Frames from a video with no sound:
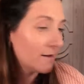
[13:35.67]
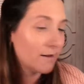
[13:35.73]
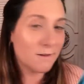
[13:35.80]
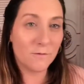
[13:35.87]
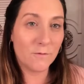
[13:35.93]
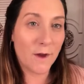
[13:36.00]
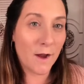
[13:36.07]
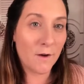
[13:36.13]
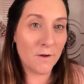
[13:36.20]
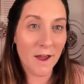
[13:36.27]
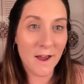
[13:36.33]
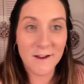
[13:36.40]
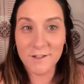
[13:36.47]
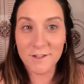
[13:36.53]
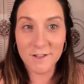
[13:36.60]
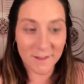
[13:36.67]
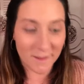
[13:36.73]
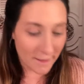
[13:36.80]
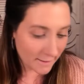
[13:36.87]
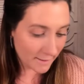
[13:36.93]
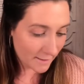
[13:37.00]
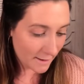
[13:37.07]
Wow, I actually
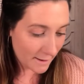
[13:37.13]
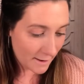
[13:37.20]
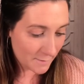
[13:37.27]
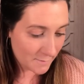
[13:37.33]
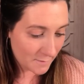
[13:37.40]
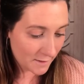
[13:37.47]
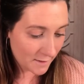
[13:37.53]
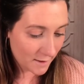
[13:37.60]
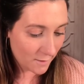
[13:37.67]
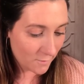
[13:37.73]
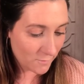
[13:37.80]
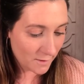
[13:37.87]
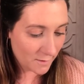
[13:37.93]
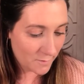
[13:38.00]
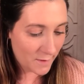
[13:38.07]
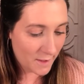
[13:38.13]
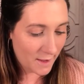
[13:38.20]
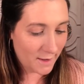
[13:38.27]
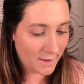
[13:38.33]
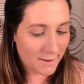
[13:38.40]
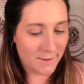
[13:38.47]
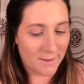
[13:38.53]
like that. I mean, I only
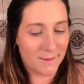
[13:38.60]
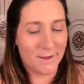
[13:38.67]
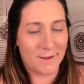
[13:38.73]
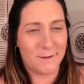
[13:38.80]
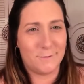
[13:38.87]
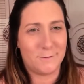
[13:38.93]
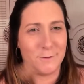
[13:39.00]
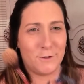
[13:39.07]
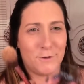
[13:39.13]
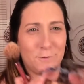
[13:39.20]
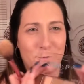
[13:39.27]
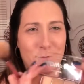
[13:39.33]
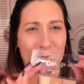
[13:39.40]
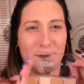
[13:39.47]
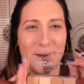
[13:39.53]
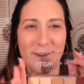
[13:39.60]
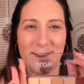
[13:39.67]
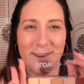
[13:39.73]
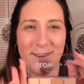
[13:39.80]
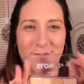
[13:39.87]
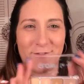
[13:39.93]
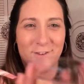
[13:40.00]
paid, I think,
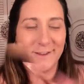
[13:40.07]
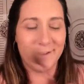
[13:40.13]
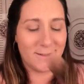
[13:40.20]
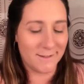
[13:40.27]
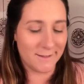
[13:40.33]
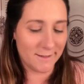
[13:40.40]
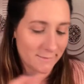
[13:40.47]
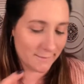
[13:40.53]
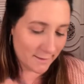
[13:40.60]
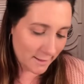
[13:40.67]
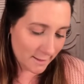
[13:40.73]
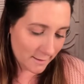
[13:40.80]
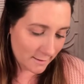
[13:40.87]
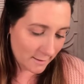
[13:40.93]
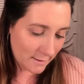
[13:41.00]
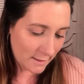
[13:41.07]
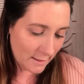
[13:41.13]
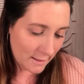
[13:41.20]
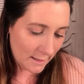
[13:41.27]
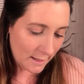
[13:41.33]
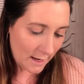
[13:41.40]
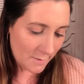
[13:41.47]
$2.29 for this little thing.
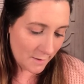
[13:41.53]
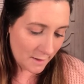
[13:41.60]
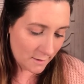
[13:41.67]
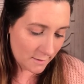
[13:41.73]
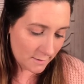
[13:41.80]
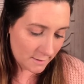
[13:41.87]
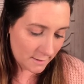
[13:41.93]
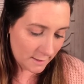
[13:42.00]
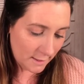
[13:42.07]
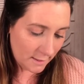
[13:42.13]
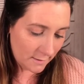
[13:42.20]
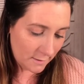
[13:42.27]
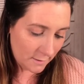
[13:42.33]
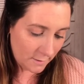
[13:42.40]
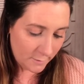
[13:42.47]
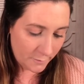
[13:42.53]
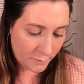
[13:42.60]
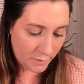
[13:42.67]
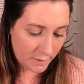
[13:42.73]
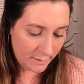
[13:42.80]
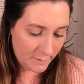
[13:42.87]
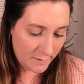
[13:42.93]
I mean, honestly, they're
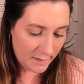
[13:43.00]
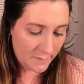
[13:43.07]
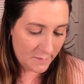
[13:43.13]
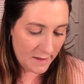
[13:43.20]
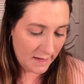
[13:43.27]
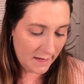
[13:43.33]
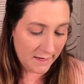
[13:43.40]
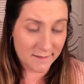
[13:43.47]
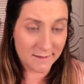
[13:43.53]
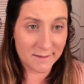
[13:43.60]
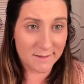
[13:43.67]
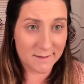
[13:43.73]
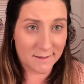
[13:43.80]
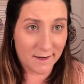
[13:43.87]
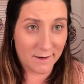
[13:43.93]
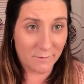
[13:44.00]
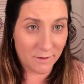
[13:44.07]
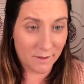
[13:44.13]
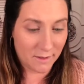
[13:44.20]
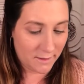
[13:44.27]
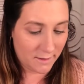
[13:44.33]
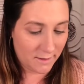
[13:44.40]
pretty big pans. I
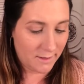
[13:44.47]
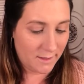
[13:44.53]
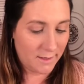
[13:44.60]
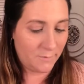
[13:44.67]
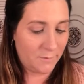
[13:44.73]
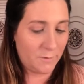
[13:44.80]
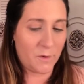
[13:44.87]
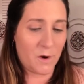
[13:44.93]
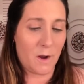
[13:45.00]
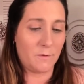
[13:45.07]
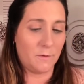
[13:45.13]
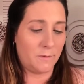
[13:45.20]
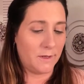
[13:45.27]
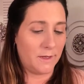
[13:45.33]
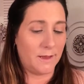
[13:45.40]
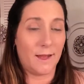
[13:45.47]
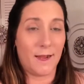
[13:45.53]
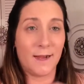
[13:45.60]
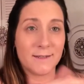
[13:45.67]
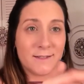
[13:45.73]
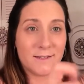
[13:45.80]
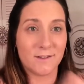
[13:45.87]
really think that it would probably
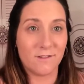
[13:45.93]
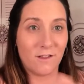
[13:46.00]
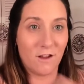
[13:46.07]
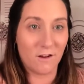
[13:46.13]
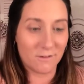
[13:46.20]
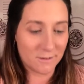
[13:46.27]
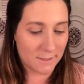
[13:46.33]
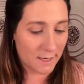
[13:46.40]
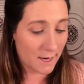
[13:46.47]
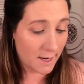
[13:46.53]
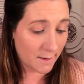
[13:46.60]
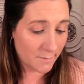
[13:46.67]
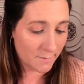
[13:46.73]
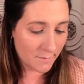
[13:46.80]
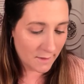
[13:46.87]
last a long time,